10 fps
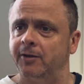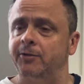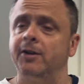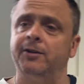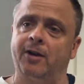I
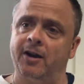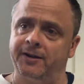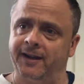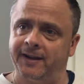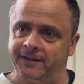try to tie
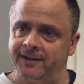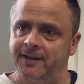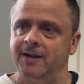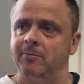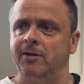it in,
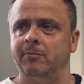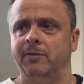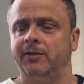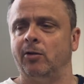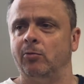but
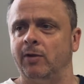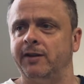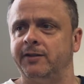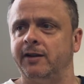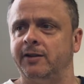it's
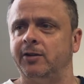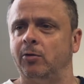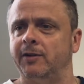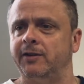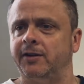always
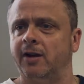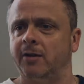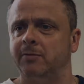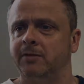the time.